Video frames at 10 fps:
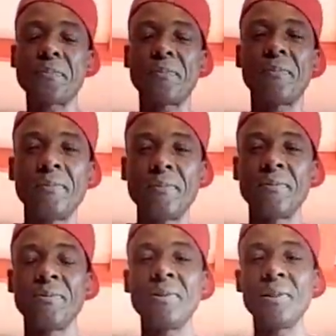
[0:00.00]
Mm-hmm.
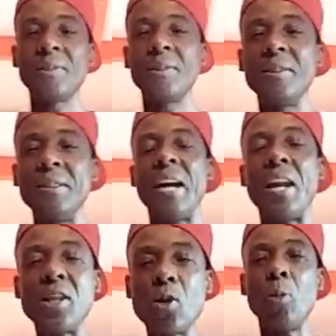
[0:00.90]

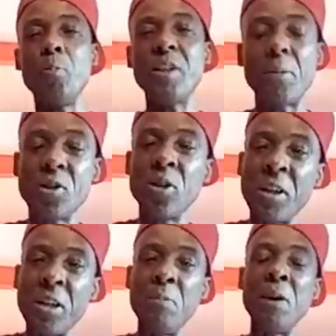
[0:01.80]
And that's how come Peter Metro
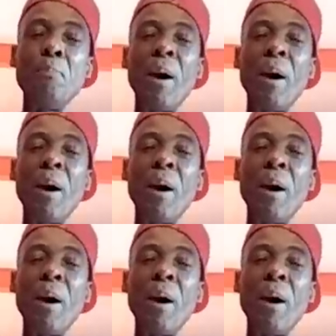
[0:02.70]
make him name